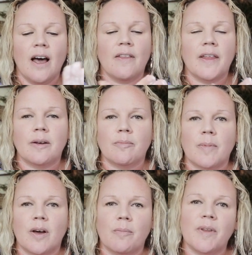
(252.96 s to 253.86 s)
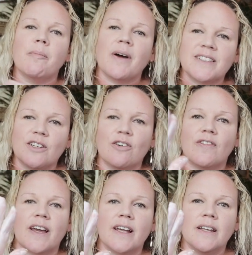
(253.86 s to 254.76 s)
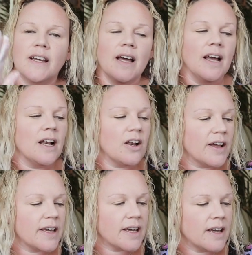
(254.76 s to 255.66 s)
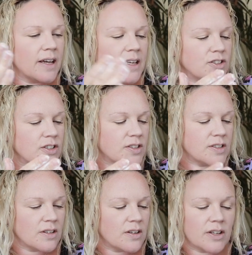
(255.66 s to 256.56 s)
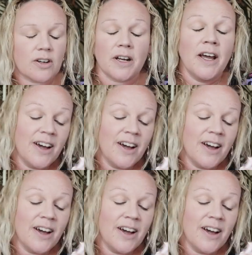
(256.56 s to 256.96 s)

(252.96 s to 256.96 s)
and then and then pat it off again like it just I can't